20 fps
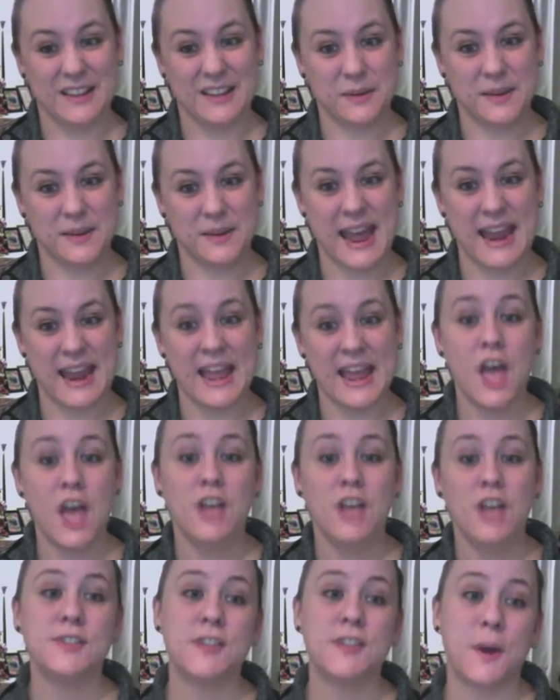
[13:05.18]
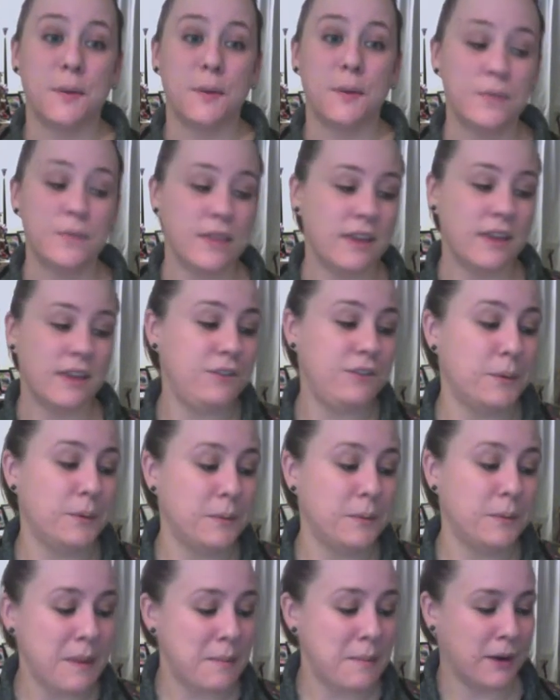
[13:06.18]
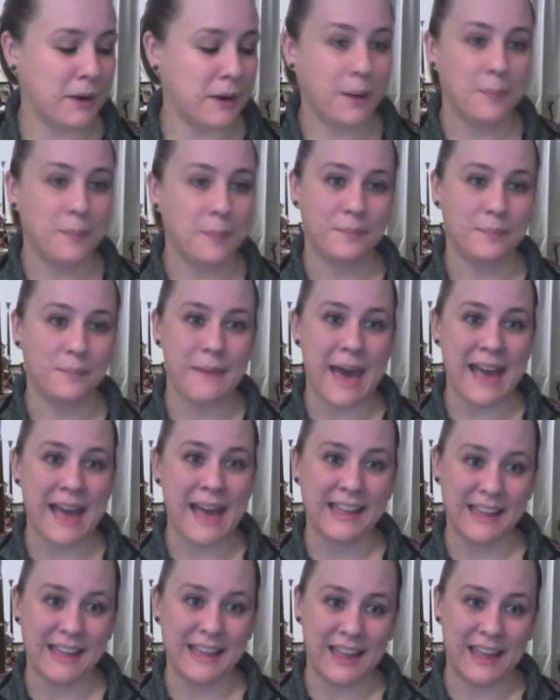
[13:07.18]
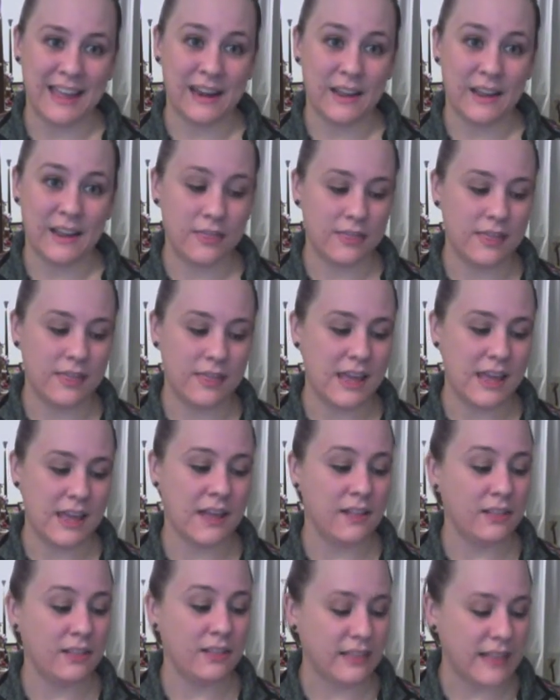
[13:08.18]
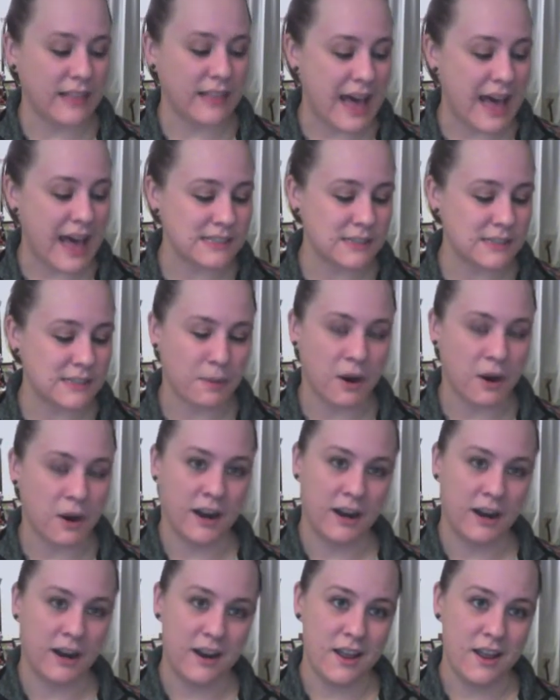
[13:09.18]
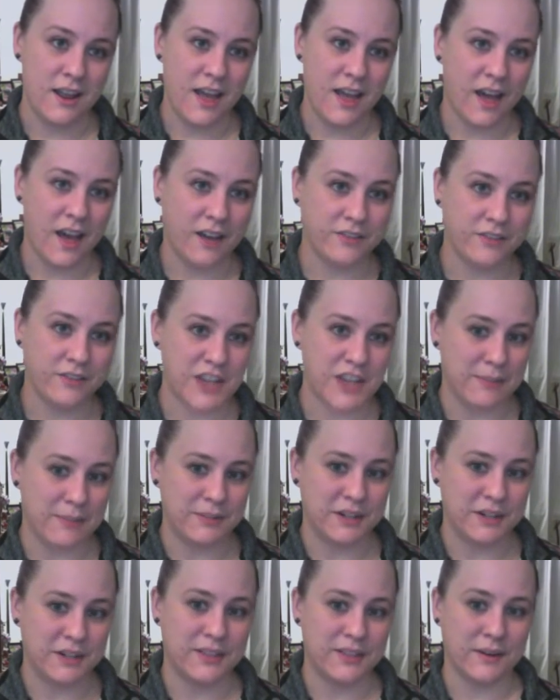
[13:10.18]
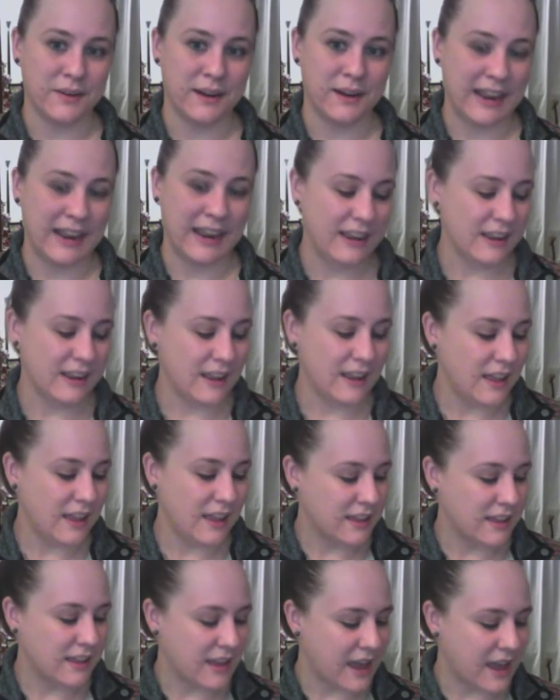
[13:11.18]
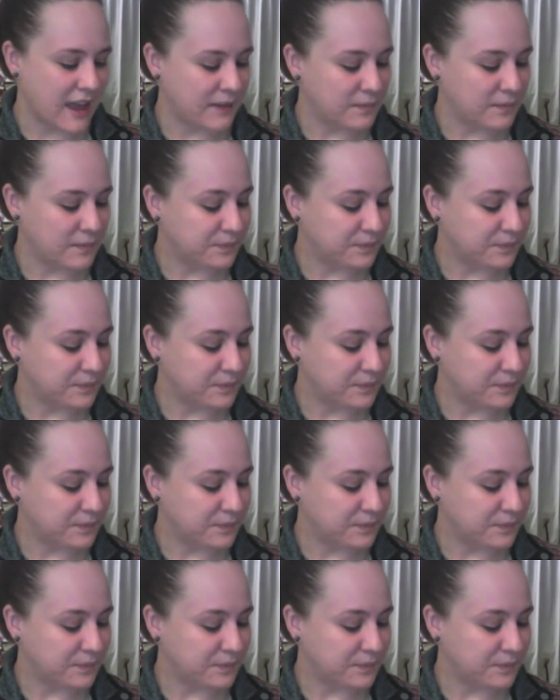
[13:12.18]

Okay? So, if you remember back in the last part of chapter 3, okay,